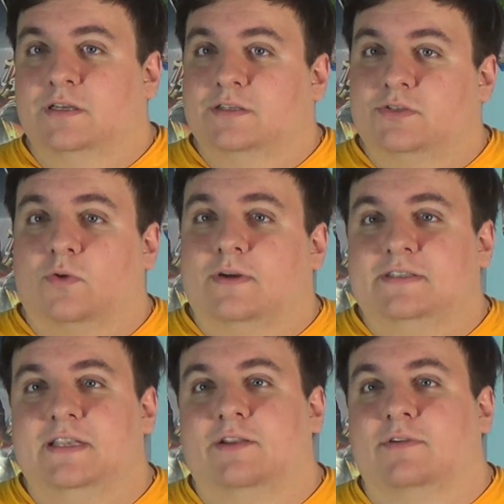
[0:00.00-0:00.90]
story
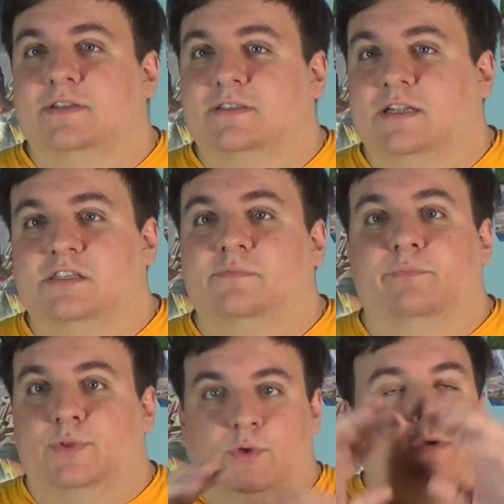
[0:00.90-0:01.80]
secrets that just
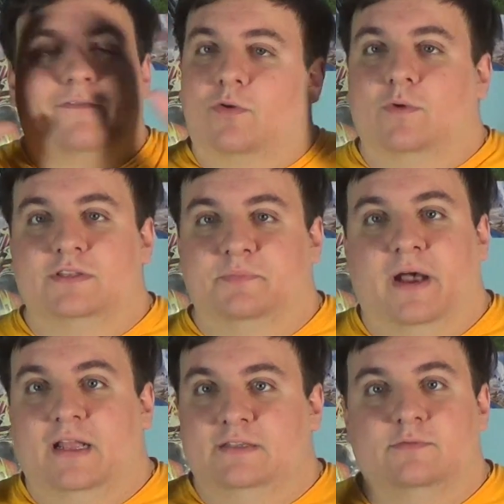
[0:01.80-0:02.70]
blew everyone's
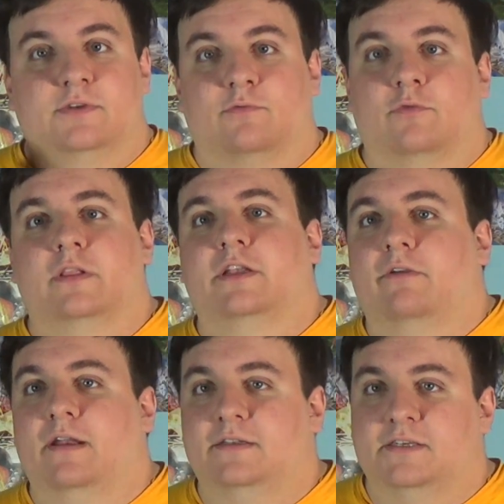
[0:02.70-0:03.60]
minds. It was a really
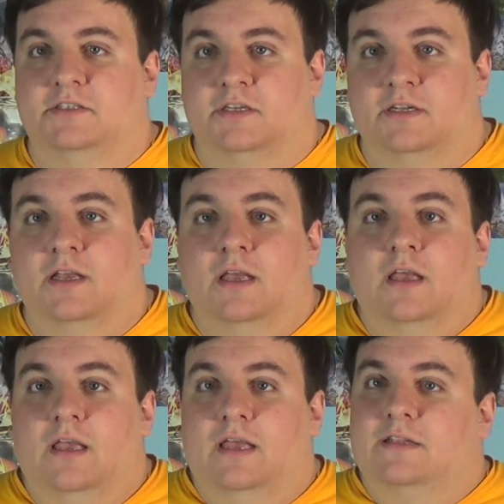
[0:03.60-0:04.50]
great addition.
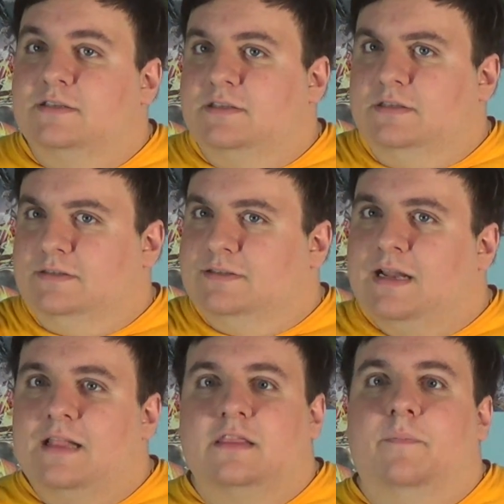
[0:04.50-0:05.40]
It's
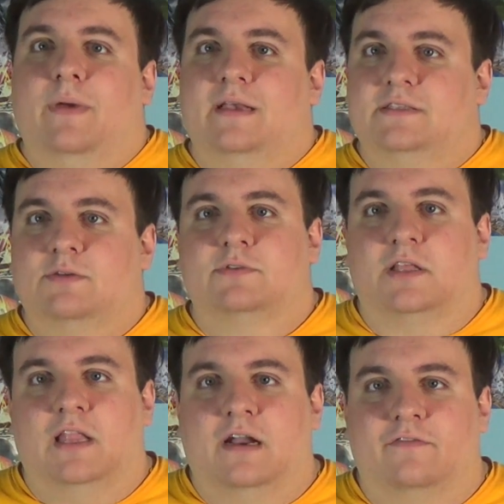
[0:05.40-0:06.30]
not the best, there was a
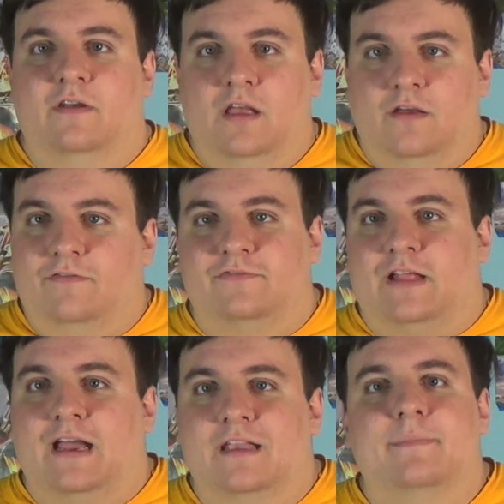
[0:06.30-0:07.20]
lot of
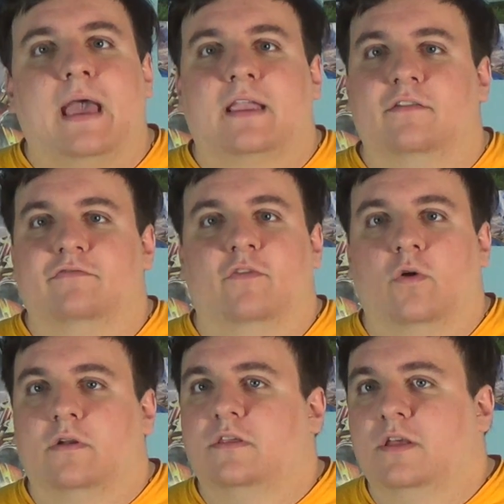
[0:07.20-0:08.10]
flying back and
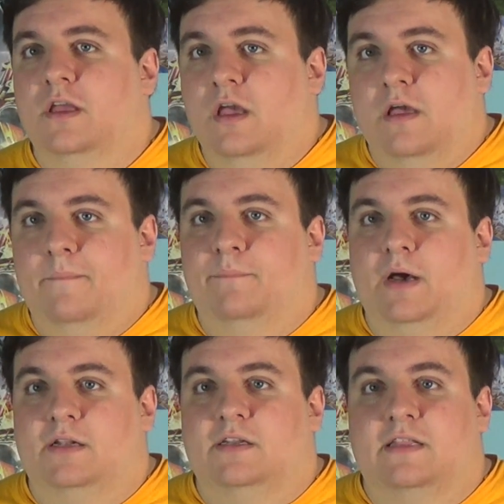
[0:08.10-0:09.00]
forth,
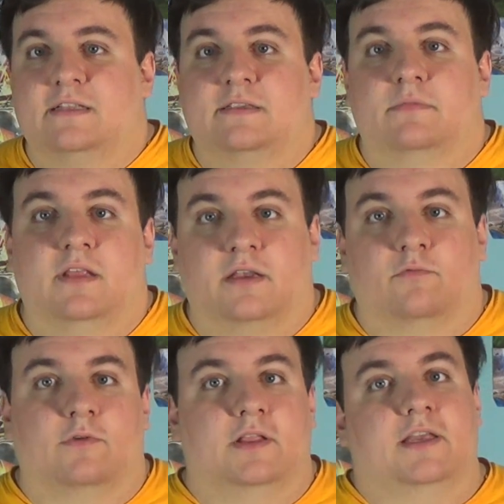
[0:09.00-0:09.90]
but that's something they could
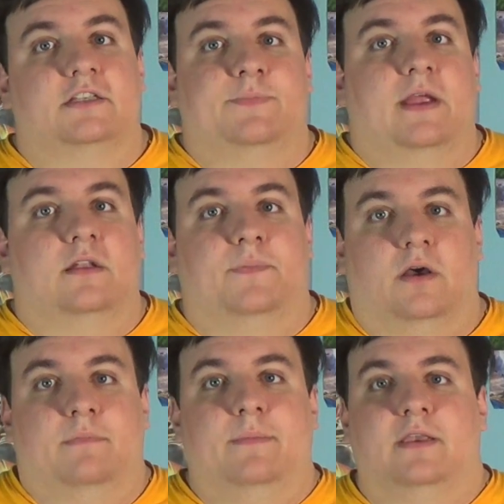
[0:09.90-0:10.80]
really expand
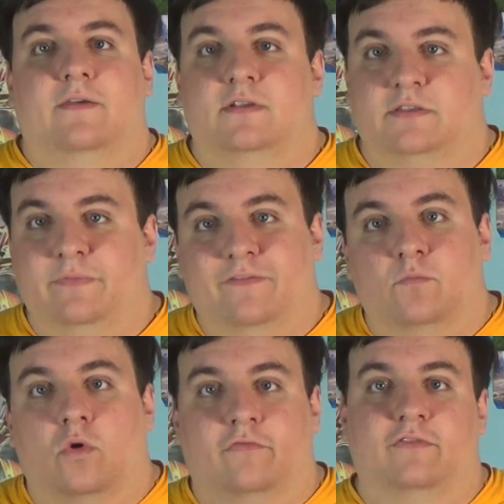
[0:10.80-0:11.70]
upon, maybe give us some even
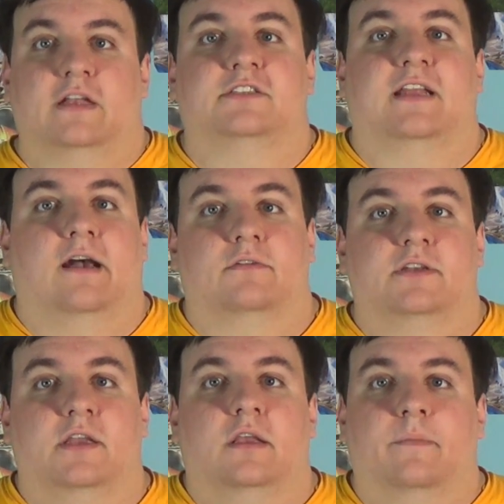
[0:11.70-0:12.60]
more fleshed
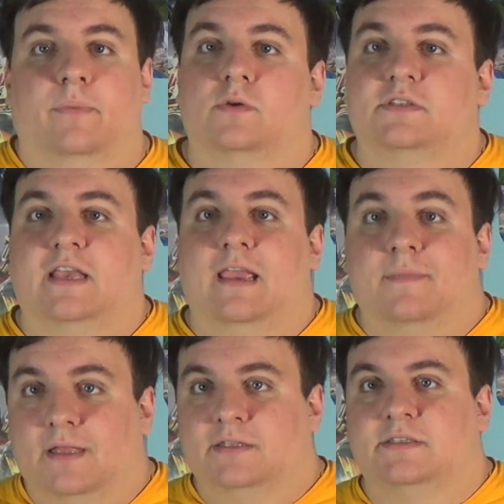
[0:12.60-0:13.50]
out post-game
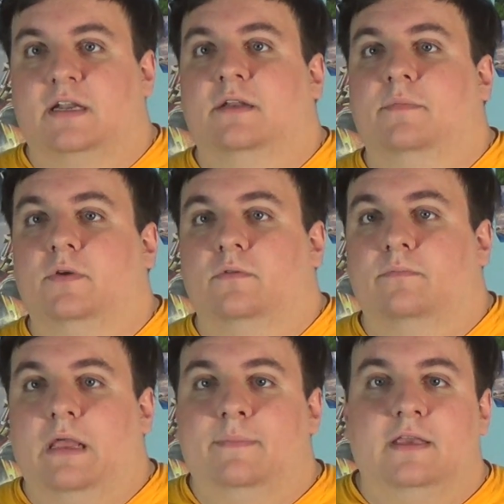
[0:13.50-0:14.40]
in Sun and Moon,
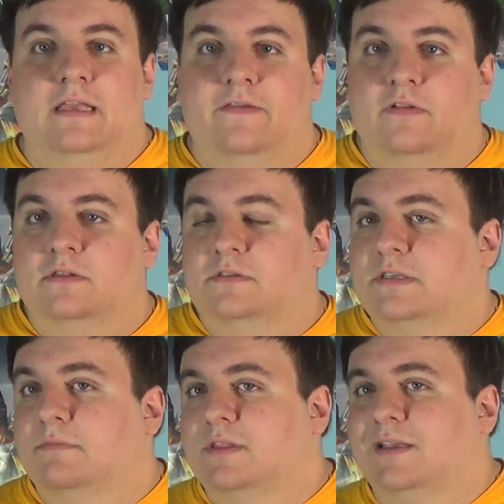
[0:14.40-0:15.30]
maybe even
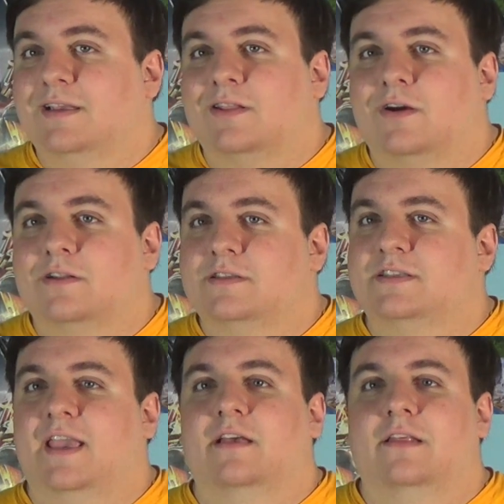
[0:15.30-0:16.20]
something along the
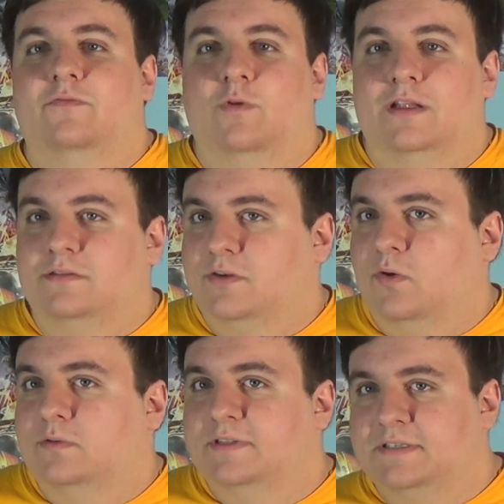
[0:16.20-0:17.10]
scale of what
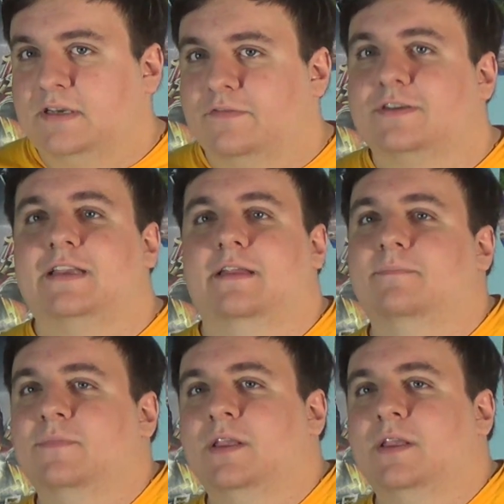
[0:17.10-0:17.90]
Gold and Silver did.